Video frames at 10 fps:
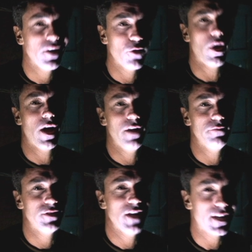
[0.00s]

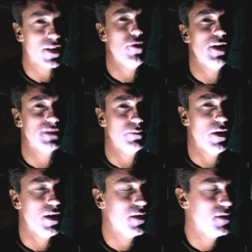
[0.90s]
arrived at
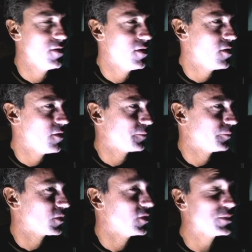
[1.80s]
Karasabai.
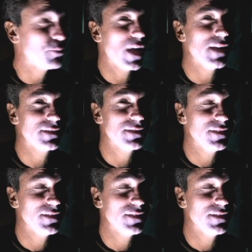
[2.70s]
This place